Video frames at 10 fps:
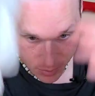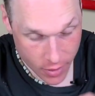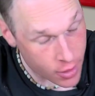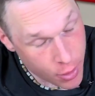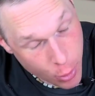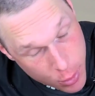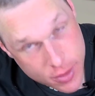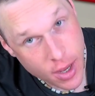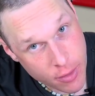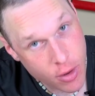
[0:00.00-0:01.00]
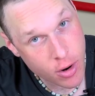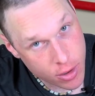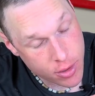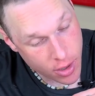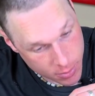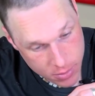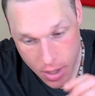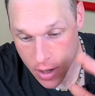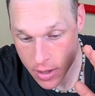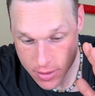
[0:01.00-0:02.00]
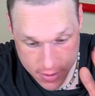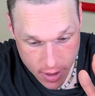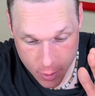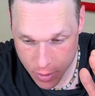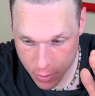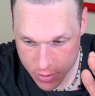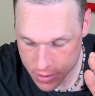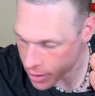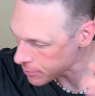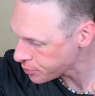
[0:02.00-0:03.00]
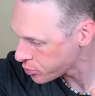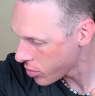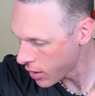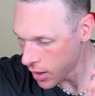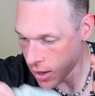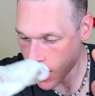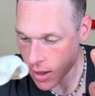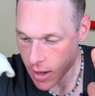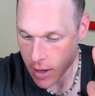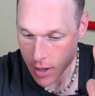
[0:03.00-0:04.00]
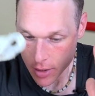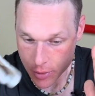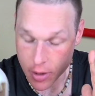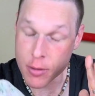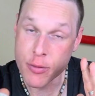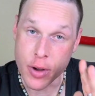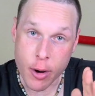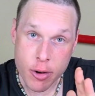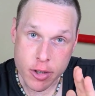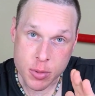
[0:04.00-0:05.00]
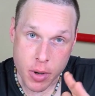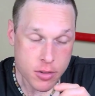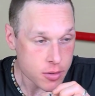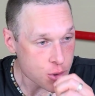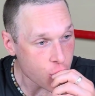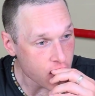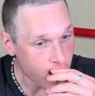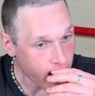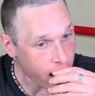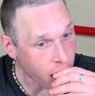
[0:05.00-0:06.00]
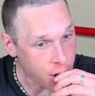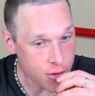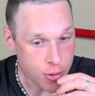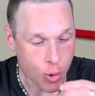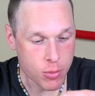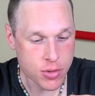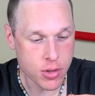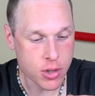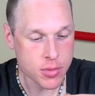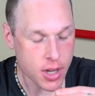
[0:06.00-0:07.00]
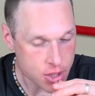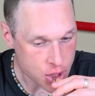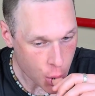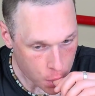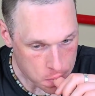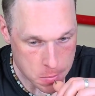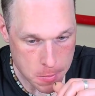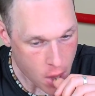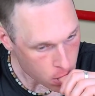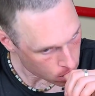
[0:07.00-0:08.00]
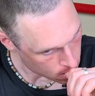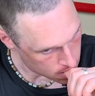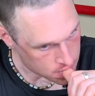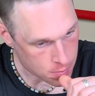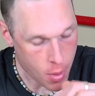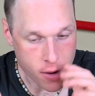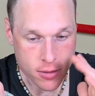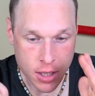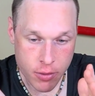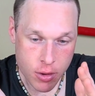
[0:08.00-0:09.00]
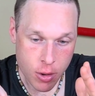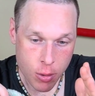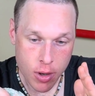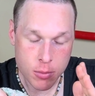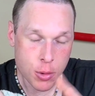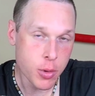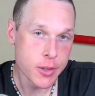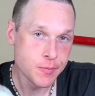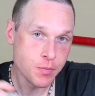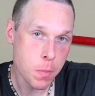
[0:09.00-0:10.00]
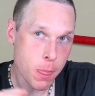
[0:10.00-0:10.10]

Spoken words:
I always have a hard time saying what I want to say. They're very expensive, so I don't know, like under normal circumstances, even though I'm doing